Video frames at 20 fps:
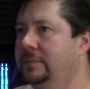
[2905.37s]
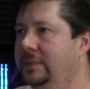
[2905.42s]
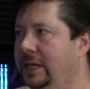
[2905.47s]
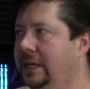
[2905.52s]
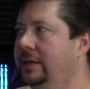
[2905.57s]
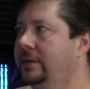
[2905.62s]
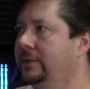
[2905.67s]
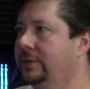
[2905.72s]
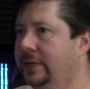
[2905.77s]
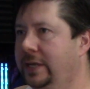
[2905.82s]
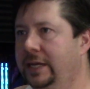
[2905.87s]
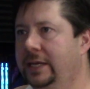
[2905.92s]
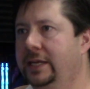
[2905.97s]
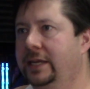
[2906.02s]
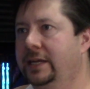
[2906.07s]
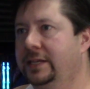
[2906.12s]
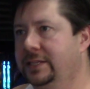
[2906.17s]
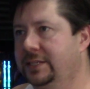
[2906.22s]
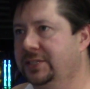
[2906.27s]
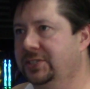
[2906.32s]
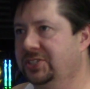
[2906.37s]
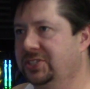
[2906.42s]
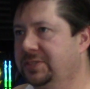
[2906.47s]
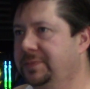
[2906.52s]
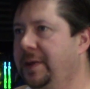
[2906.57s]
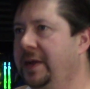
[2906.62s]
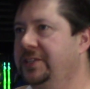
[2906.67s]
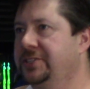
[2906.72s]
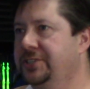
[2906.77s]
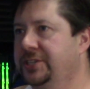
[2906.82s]
yeah, or getting into
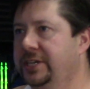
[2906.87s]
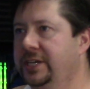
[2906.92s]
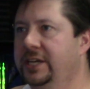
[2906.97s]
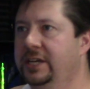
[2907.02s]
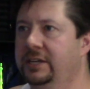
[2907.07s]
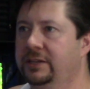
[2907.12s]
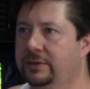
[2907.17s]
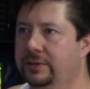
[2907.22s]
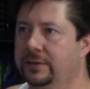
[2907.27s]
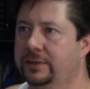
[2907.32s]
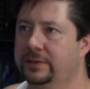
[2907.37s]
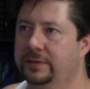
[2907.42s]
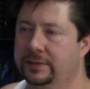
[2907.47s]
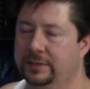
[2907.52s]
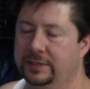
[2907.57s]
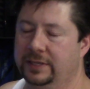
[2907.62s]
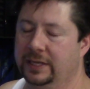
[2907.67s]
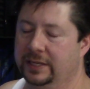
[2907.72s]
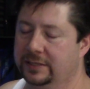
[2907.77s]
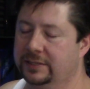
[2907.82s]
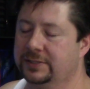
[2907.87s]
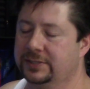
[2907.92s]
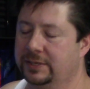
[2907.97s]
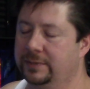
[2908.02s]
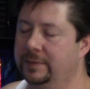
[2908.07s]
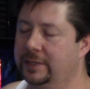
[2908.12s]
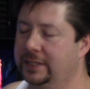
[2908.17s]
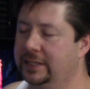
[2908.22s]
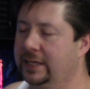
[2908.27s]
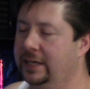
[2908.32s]
suspension or yeah, or
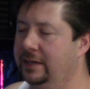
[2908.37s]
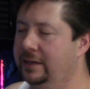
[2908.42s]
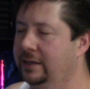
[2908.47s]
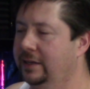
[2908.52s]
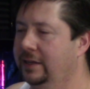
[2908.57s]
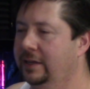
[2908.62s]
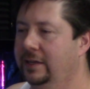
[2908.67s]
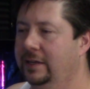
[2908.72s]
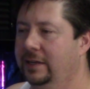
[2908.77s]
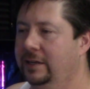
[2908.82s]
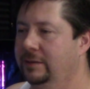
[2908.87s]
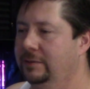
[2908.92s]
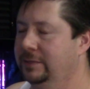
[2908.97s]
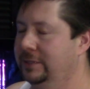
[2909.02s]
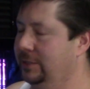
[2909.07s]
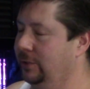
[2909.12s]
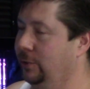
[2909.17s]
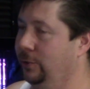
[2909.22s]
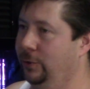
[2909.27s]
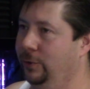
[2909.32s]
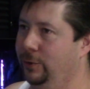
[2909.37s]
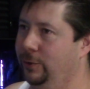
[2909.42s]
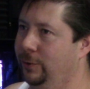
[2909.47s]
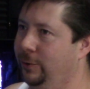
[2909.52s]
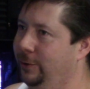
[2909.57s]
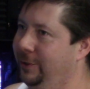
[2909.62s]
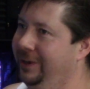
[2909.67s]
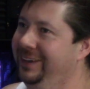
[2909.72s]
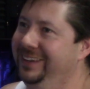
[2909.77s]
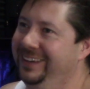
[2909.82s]
something like that. Yeah. But
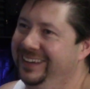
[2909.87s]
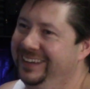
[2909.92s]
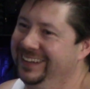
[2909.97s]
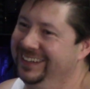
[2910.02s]
oh,